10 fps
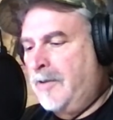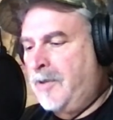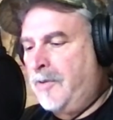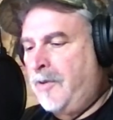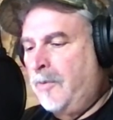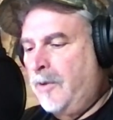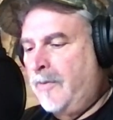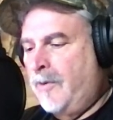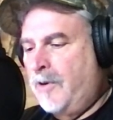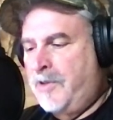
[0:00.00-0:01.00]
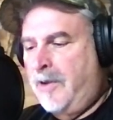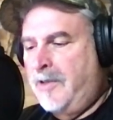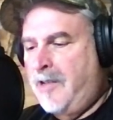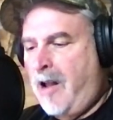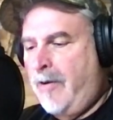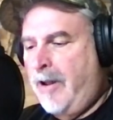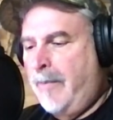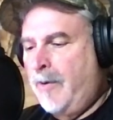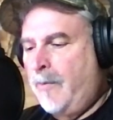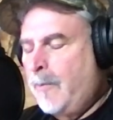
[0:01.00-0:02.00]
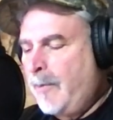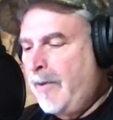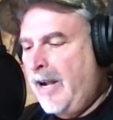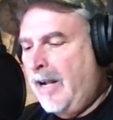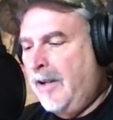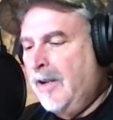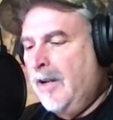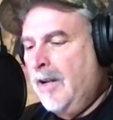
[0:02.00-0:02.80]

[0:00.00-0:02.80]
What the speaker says: So don't look for us on Saturday, but we'll be back